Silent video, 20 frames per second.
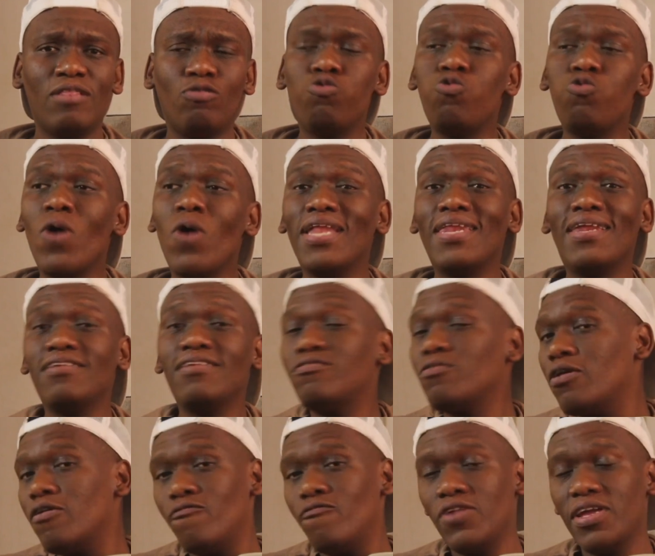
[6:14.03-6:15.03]
200
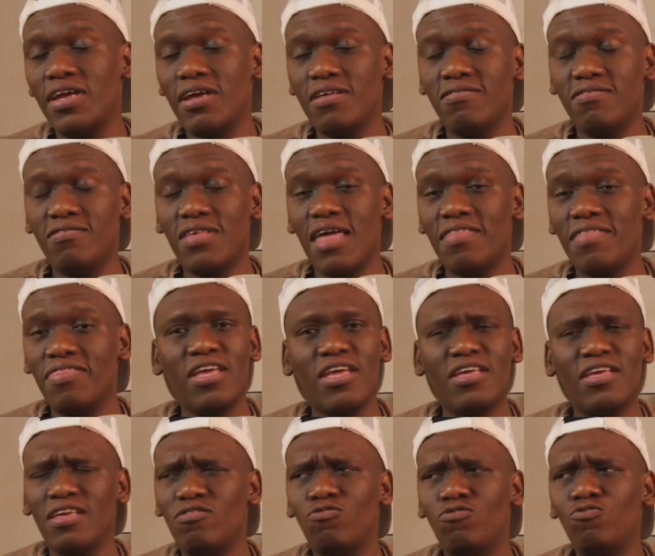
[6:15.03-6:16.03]
South Africans, I
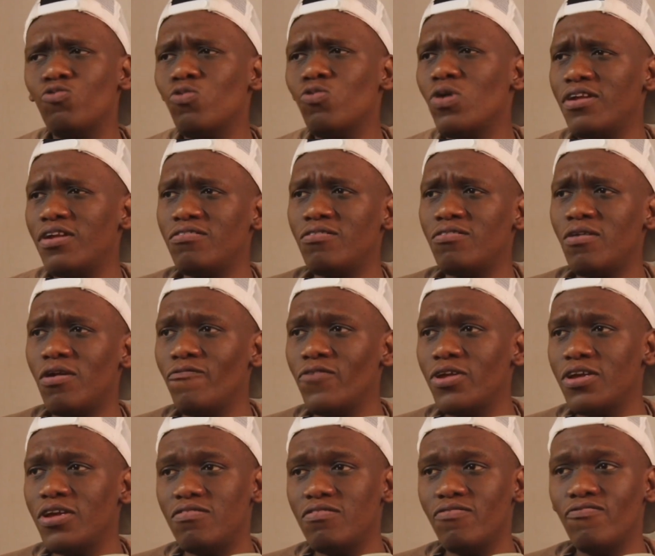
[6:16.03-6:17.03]
think it's 200 South
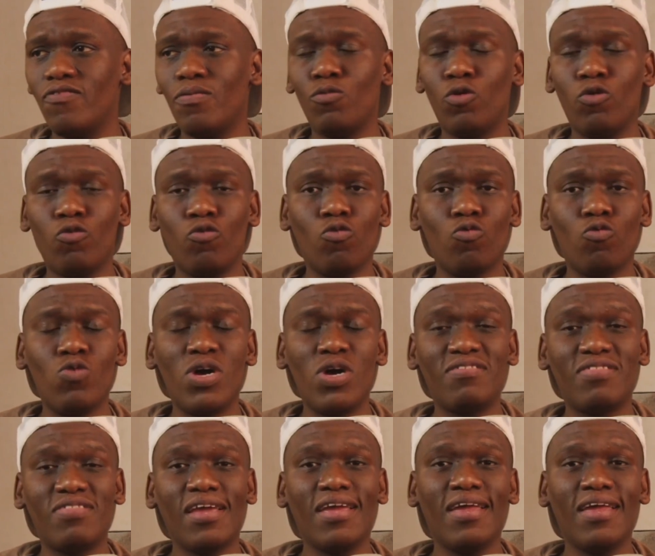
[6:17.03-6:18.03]
Africans, if I'm not wrong, who are
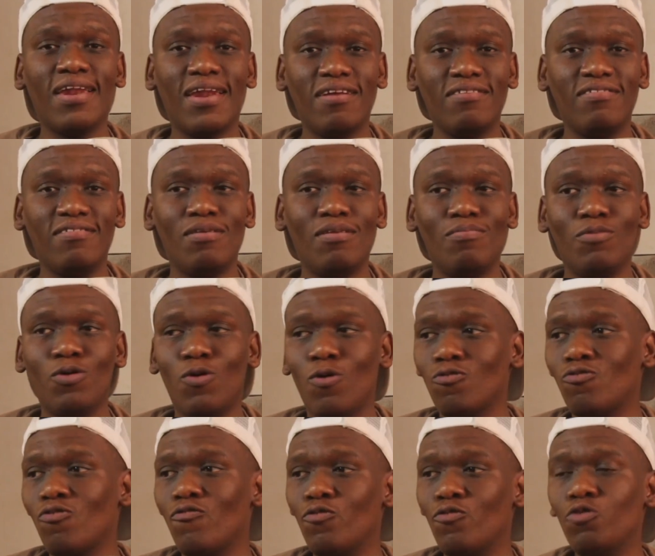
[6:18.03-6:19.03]
stuck in Russia
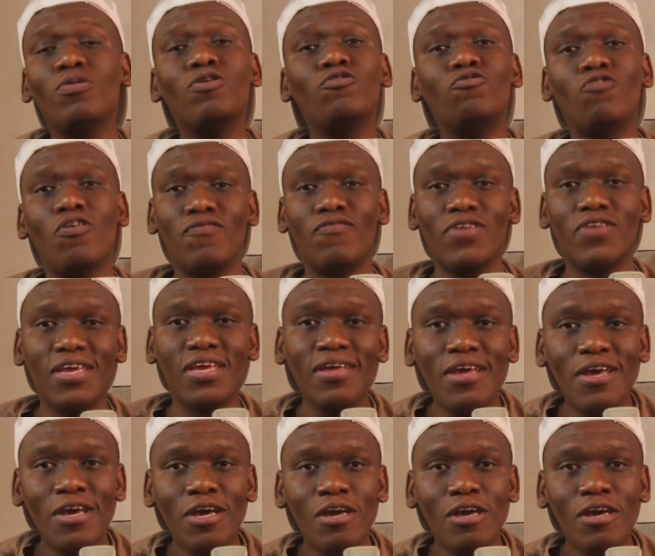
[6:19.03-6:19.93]
because of human trafficking.